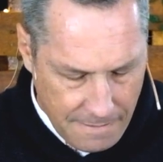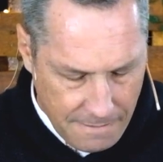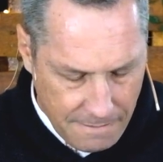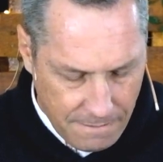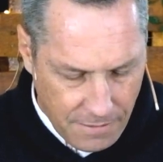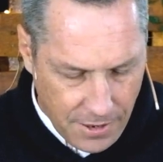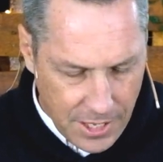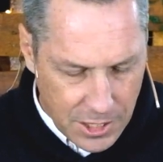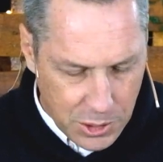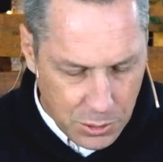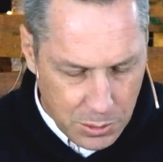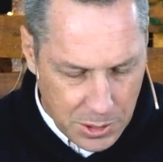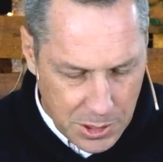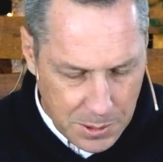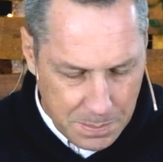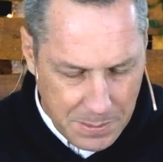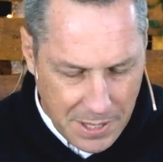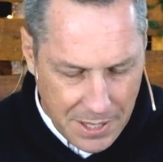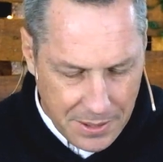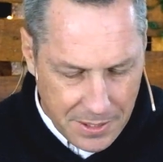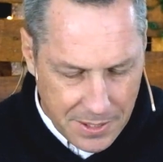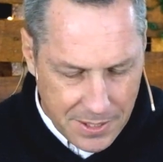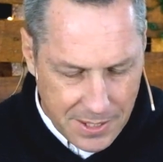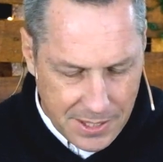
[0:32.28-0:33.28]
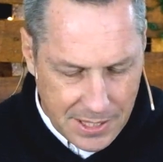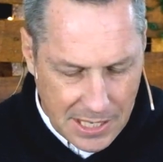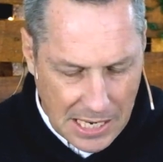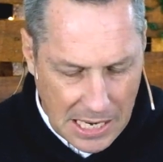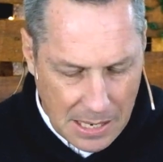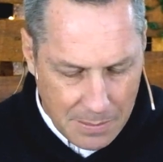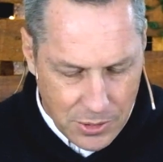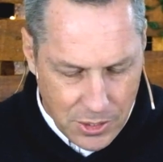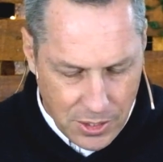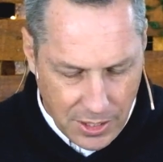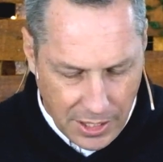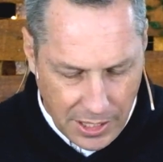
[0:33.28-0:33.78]
Father, as we spend this
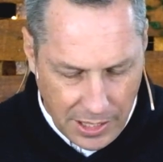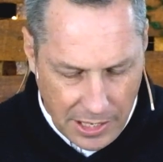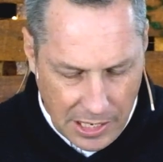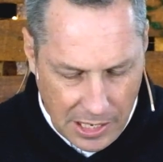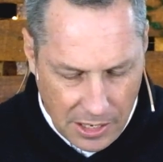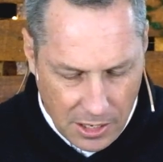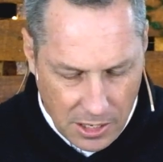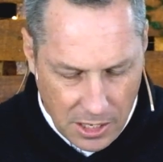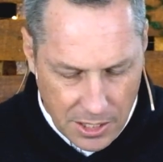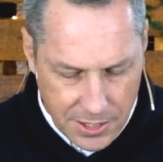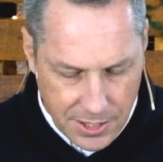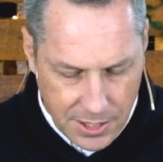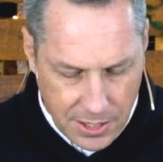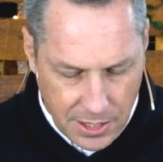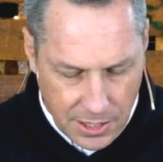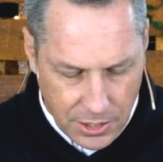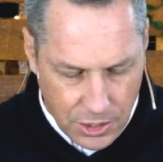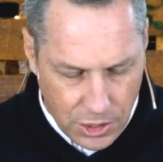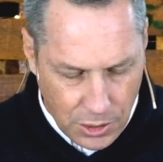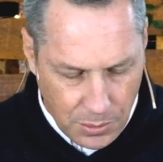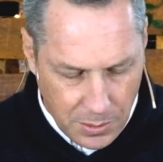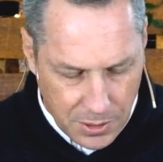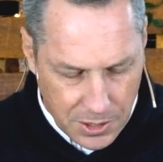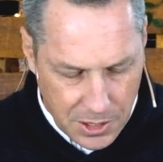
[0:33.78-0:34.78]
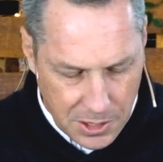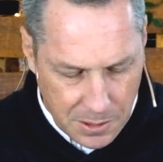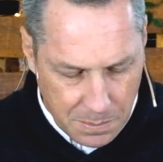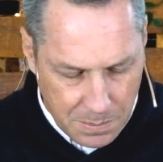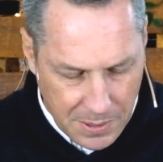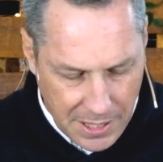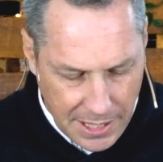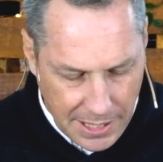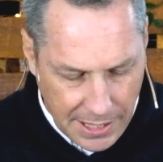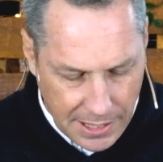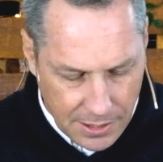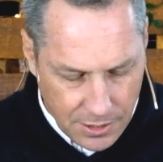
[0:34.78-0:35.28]
time together, I ask that you would
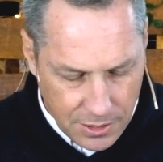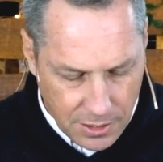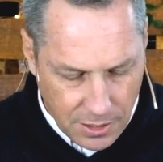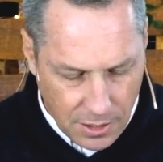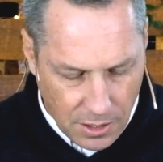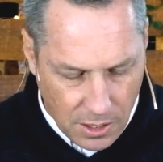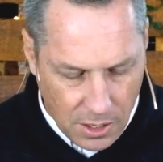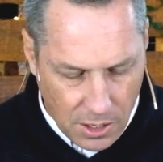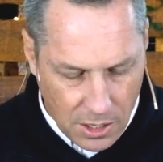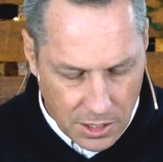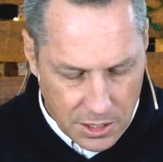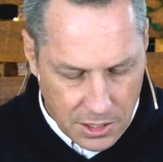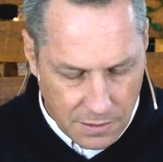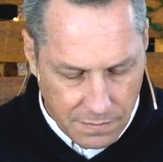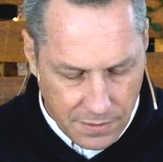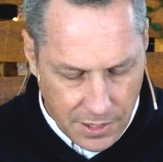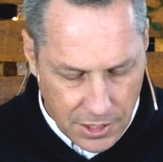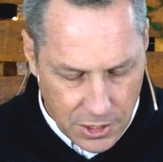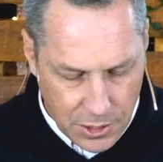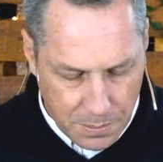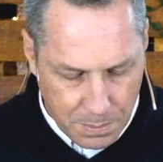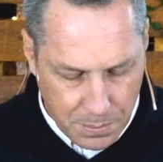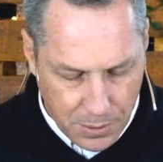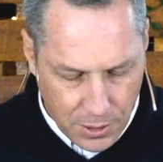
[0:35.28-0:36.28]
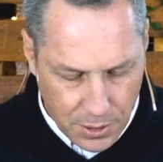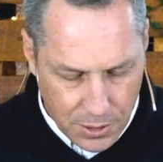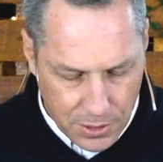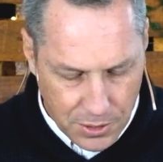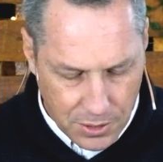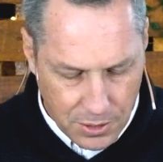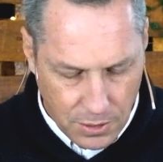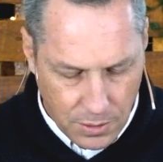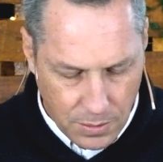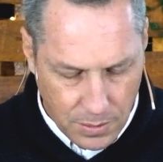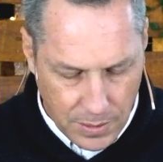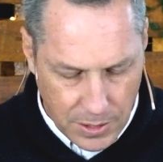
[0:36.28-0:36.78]
speak into the heart of each
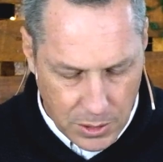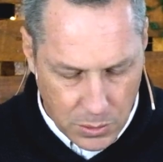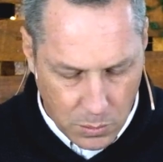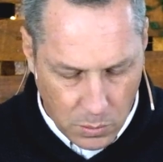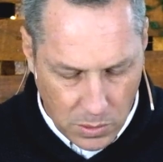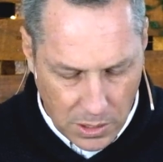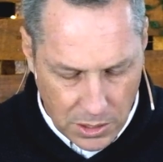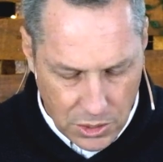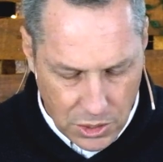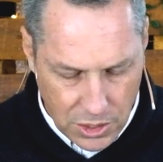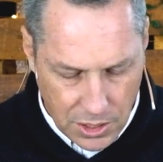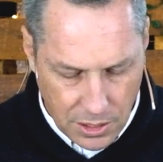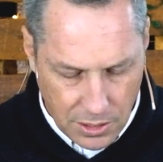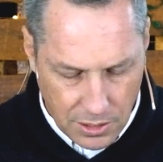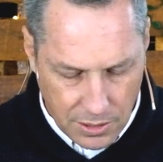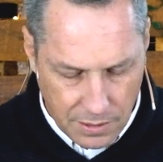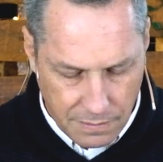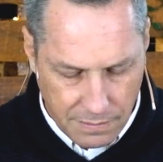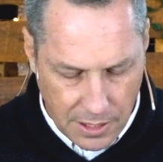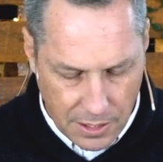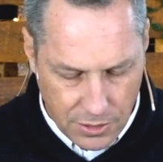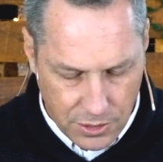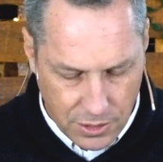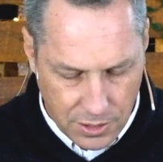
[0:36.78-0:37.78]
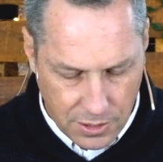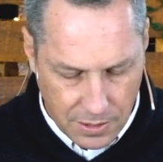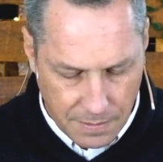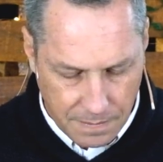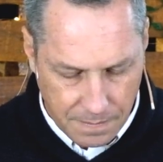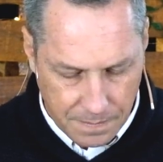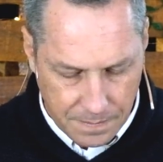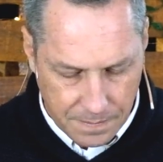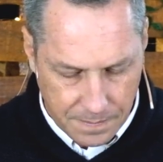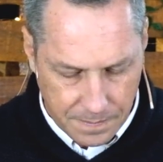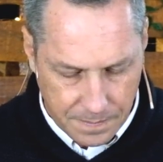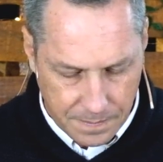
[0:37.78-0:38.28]
person who is watching the devotion.
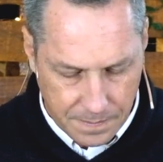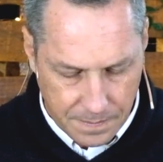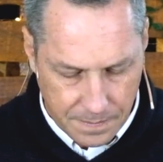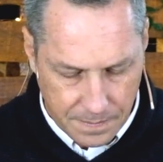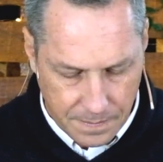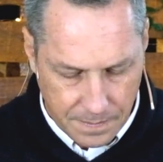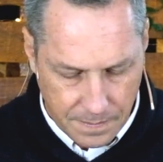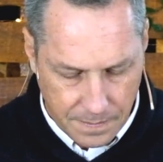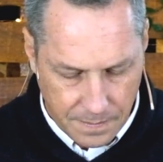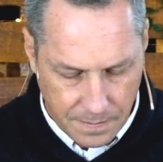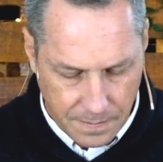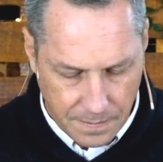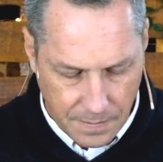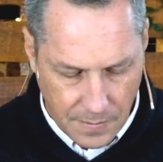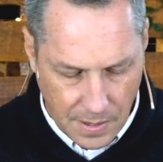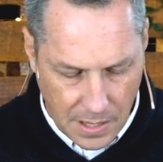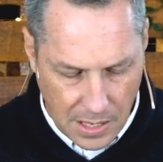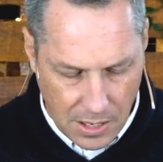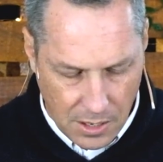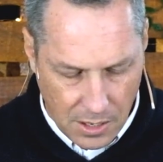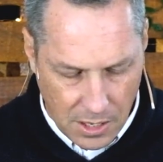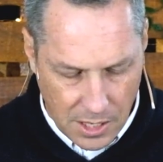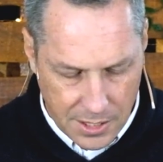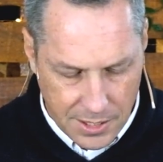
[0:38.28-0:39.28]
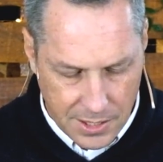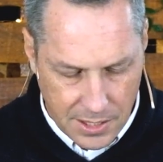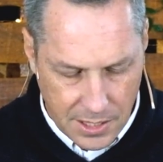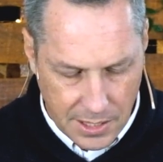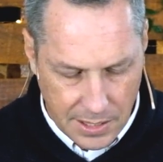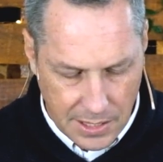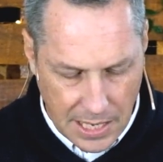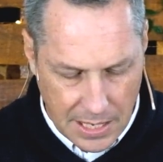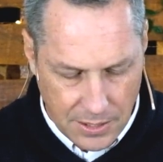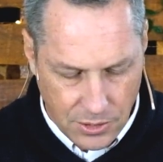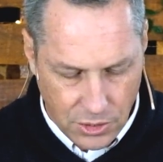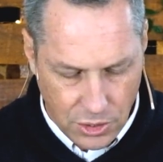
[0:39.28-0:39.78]
I ask
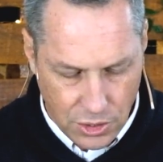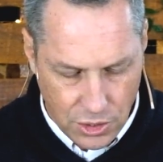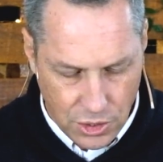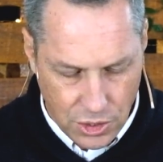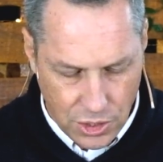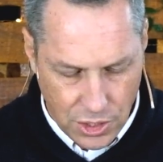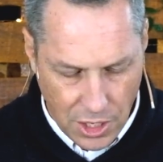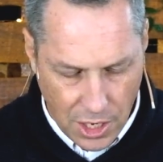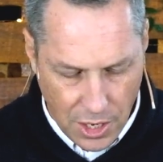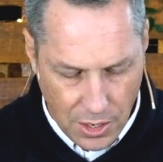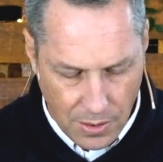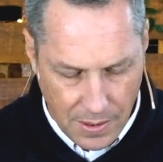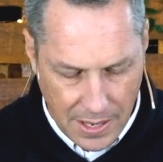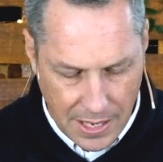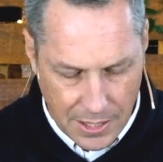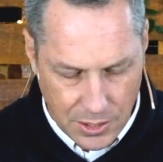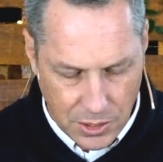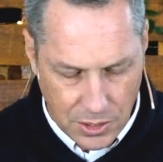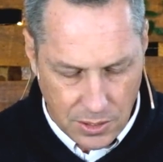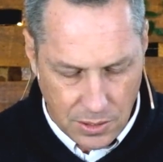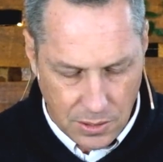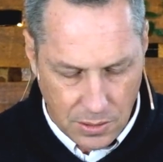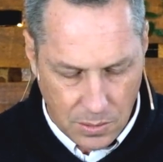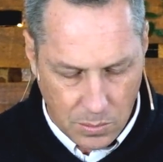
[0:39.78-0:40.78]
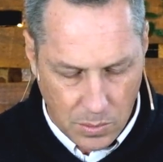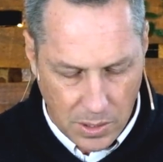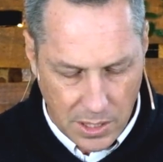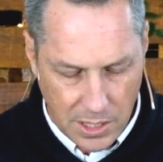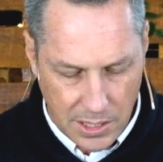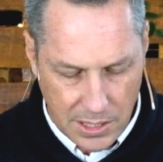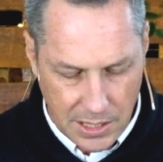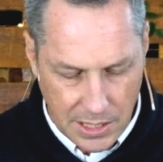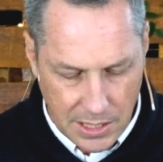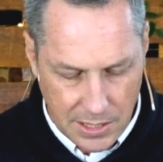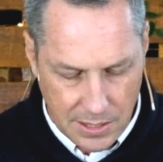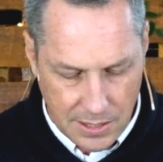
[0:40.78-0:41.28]
that as you show us what
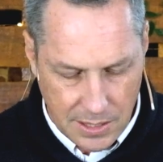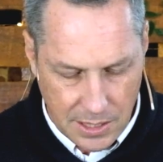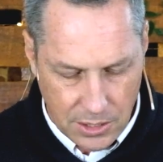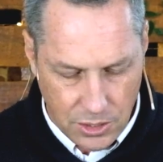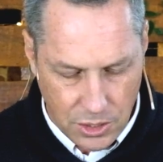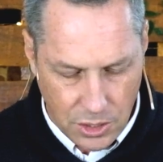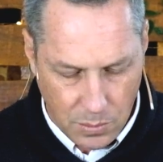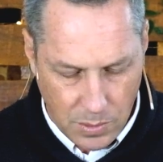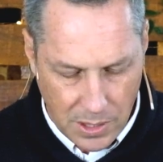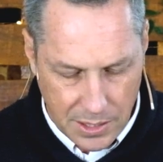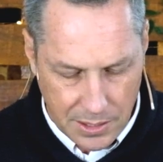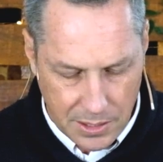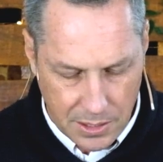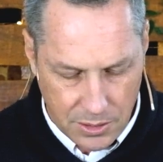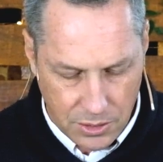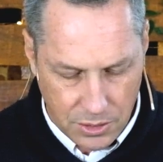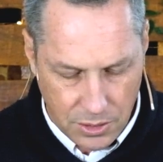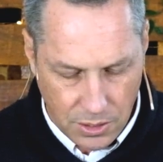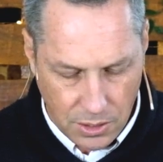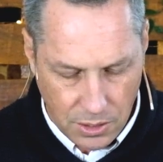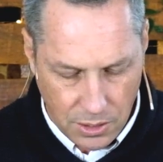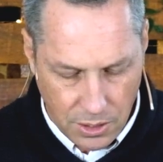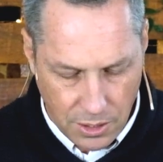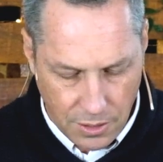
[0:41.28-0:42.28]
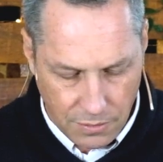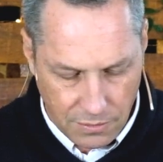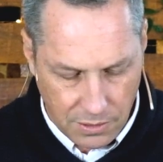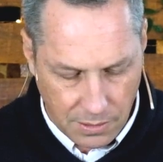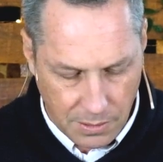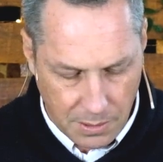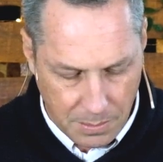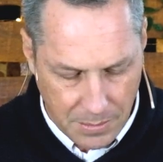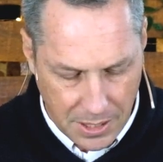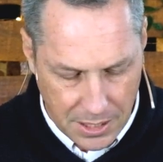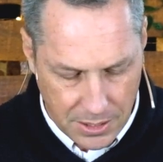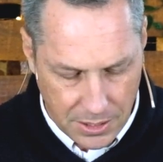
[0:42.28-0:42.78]
it is that you want us to learn
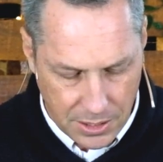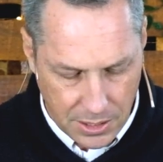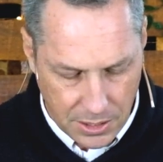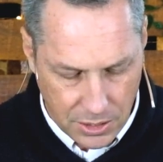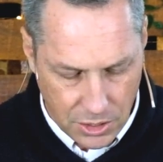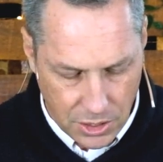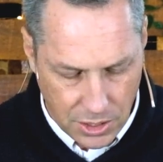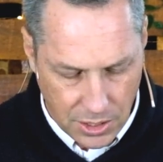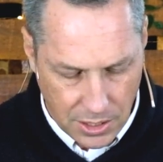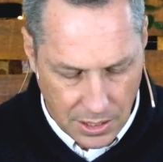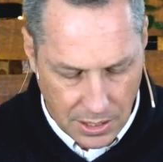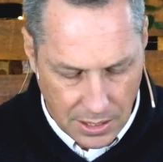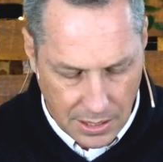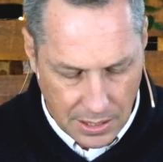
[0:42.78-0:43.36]
from the message,